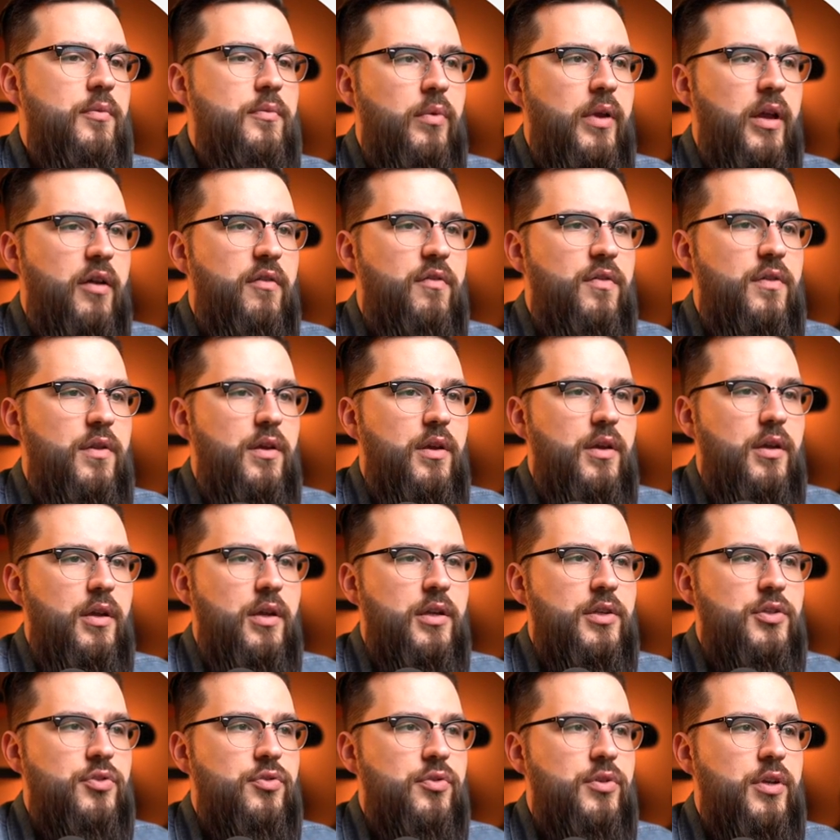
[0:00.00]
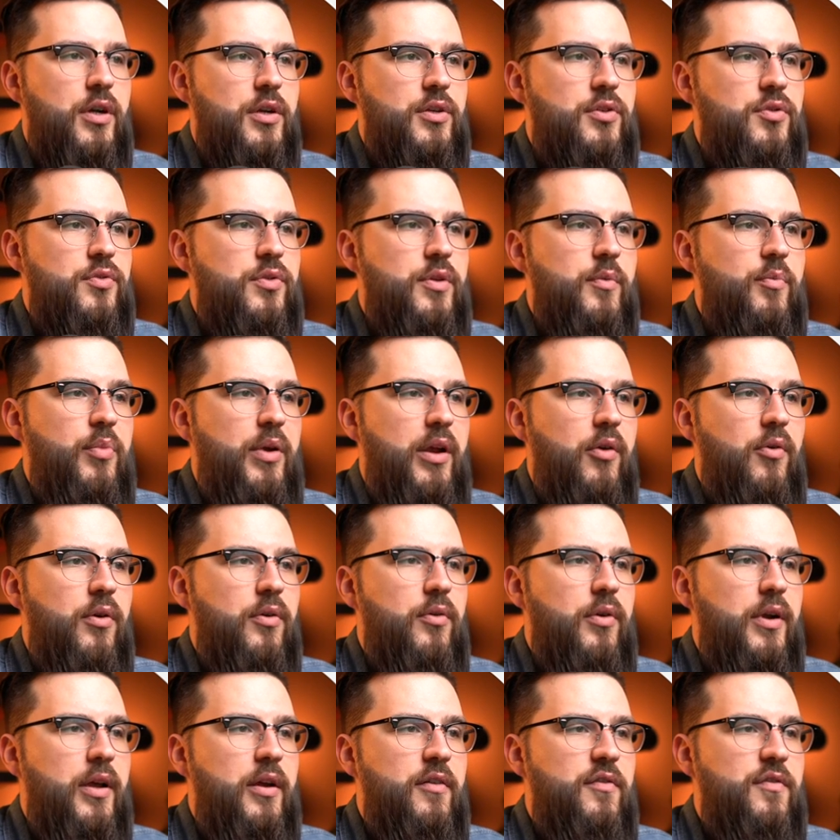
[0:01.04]
We have the introductory
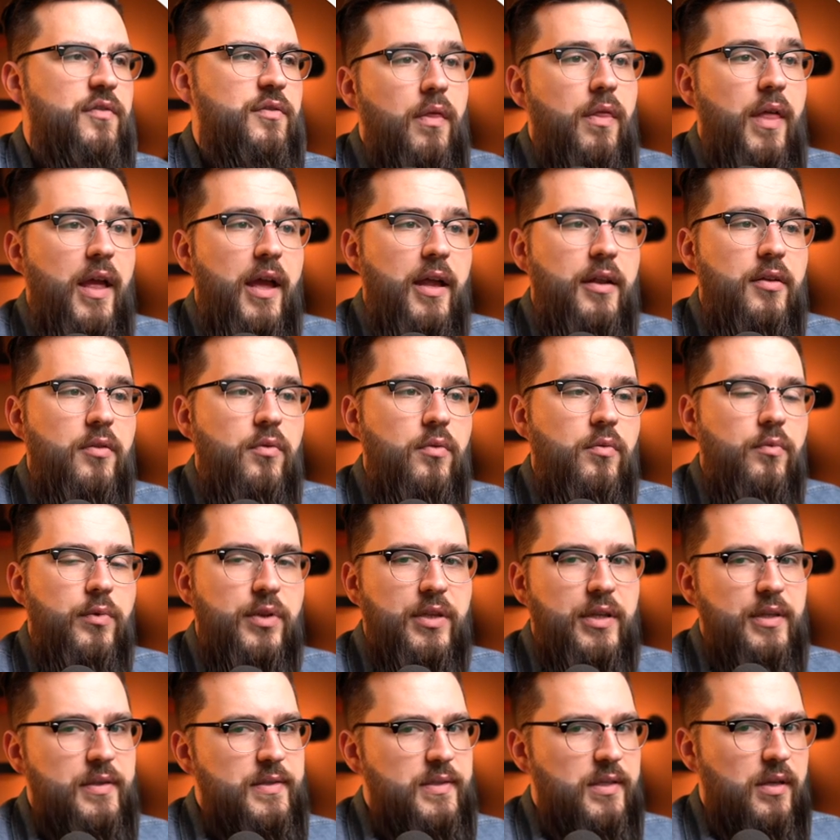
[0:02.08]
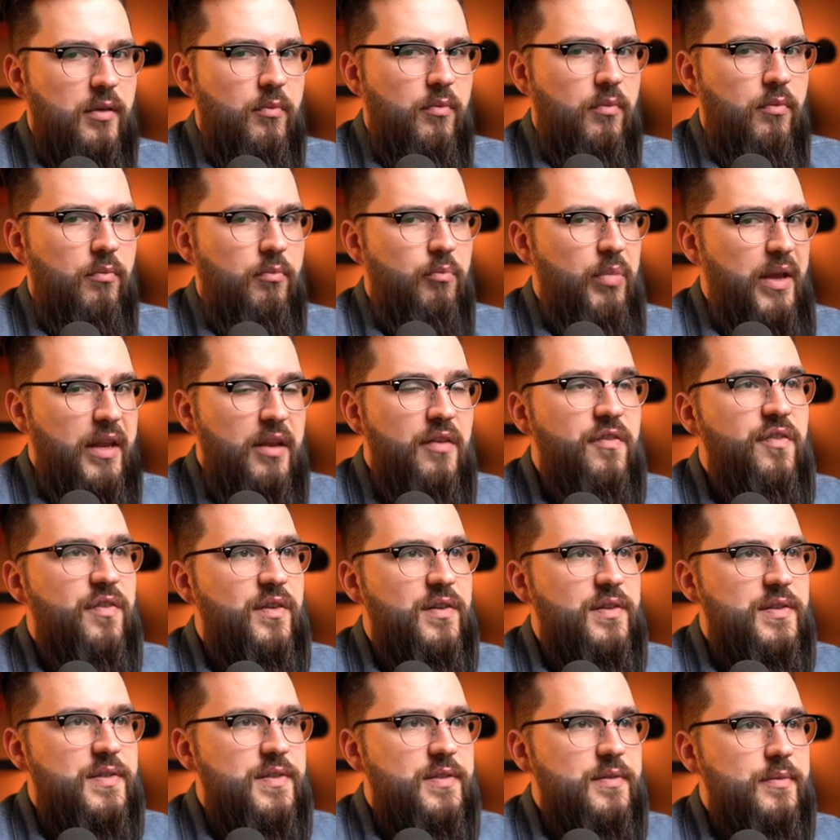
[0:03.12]
paragraph. Then we need some
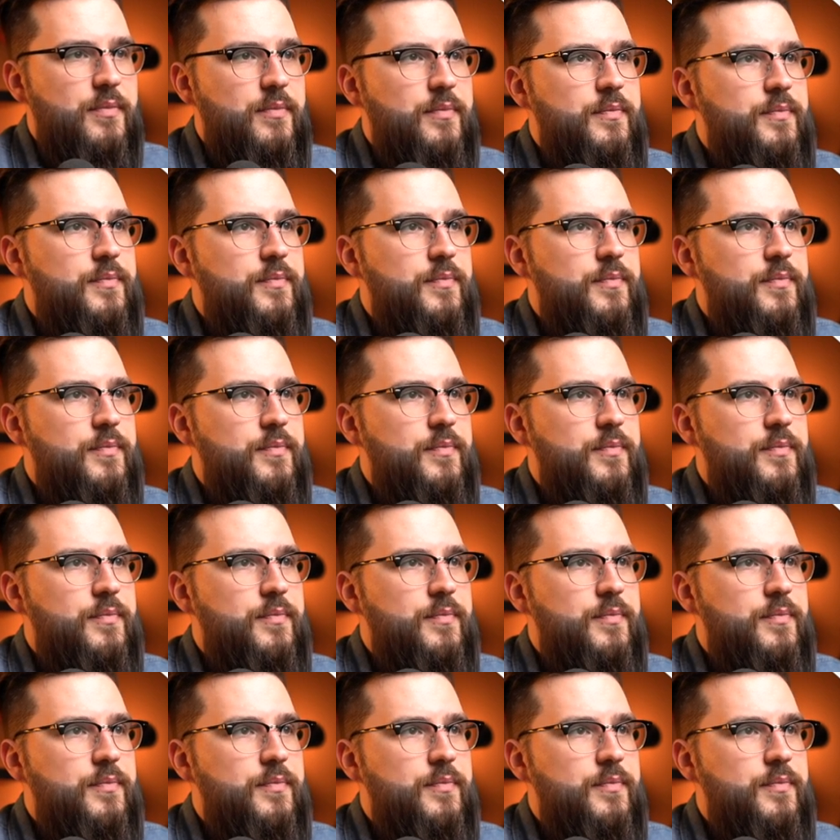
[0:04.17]
benefits.